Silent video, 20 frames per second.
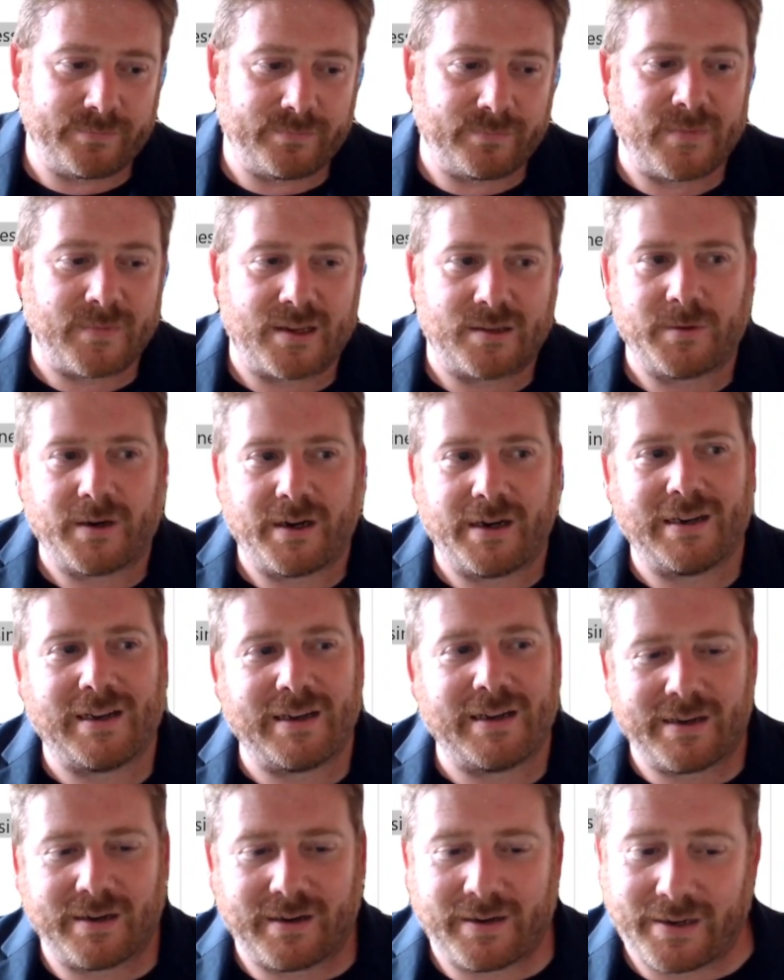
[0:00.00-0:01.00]
That's why I
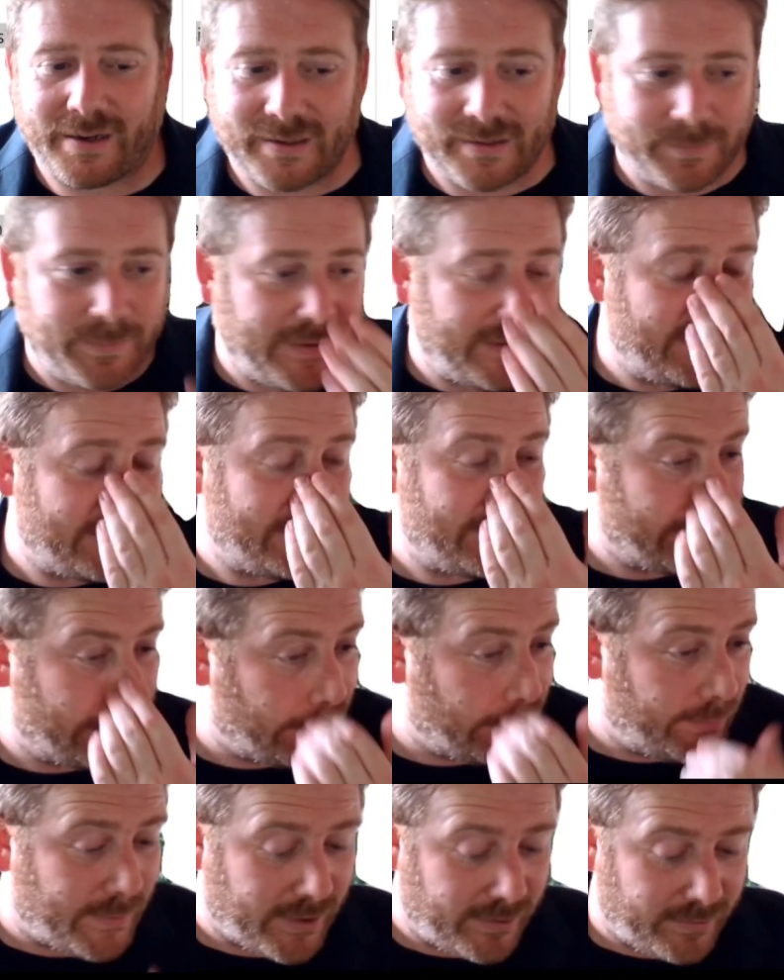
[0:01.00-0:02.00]
like it, I guess, because it's a
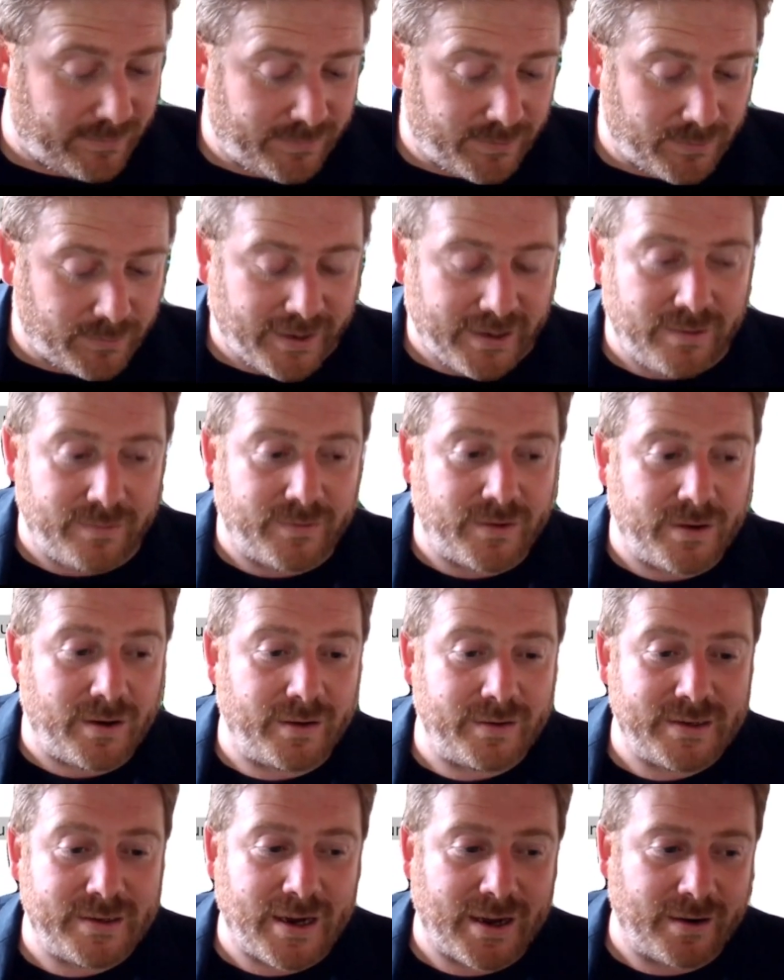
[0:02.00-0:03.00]
good model for where you've
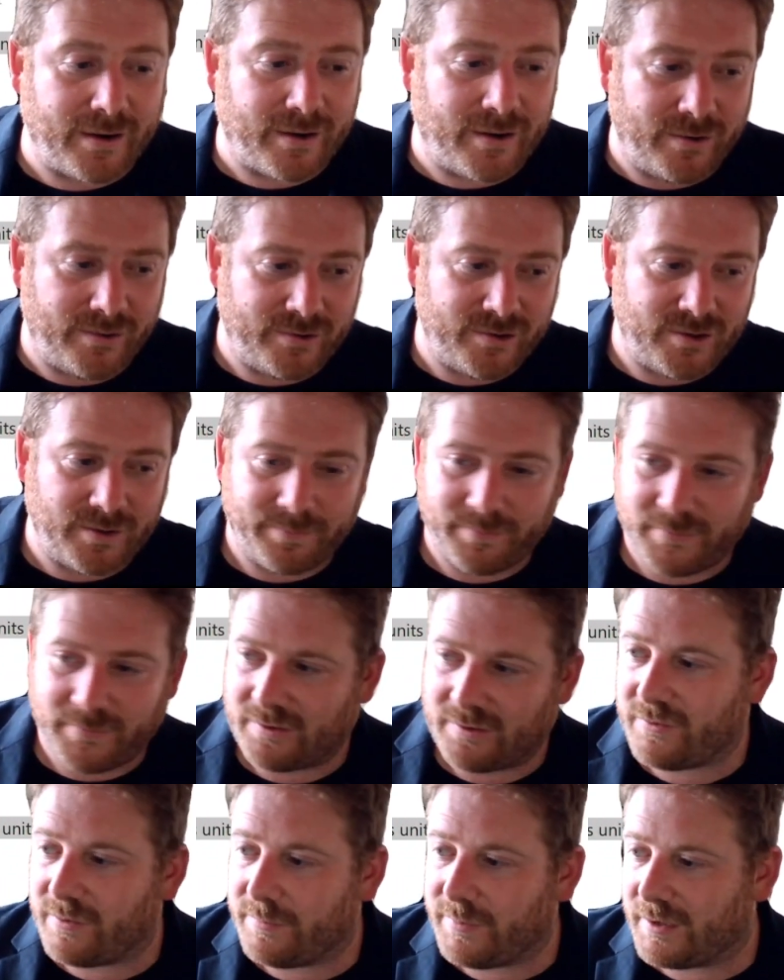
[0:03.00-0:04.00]
got data ownership,
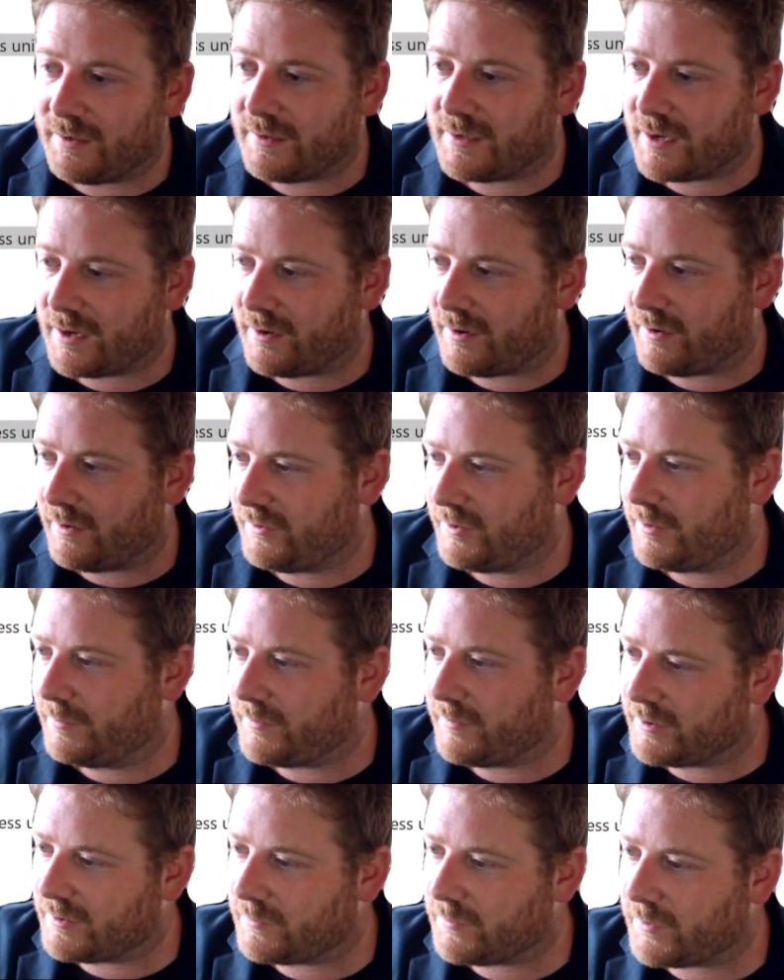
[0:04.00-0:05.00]
distributed data
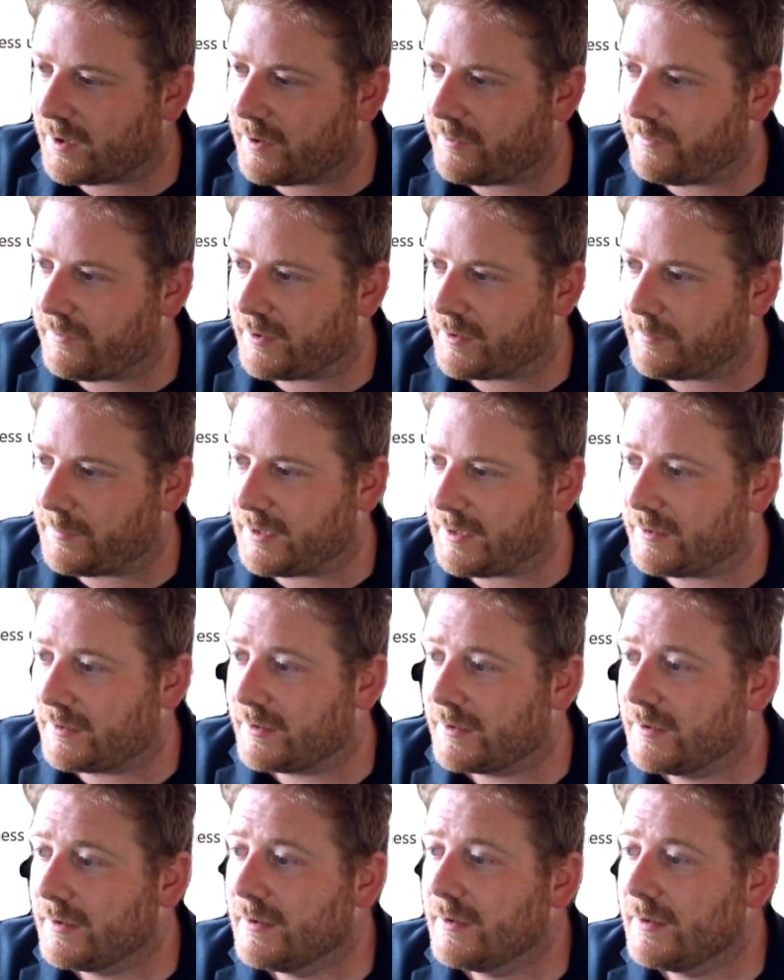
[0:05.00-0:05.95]
ownership, which is what I would recommend.